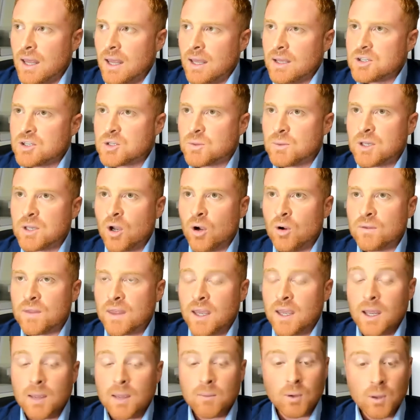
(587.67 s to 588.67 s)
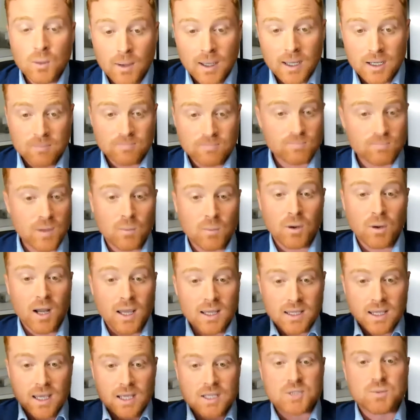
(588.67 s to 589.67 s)
So we go there and we win. And we're like,
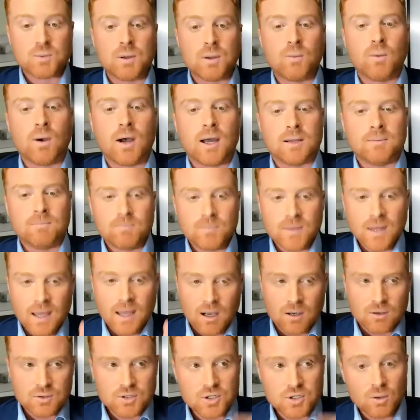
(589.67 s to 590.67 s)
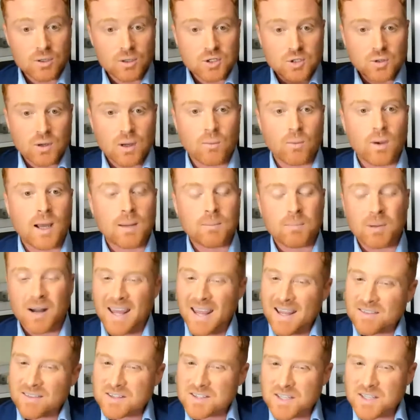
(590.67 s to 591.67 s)
yes, we won now. So, so I won, but I
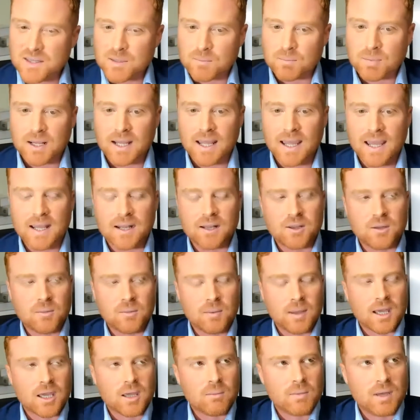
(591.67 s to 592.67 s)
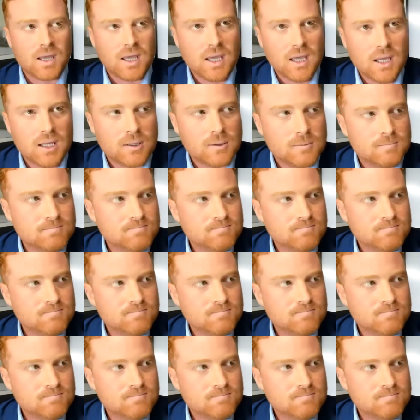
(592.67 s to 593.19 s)
had this other plan in the back of my head.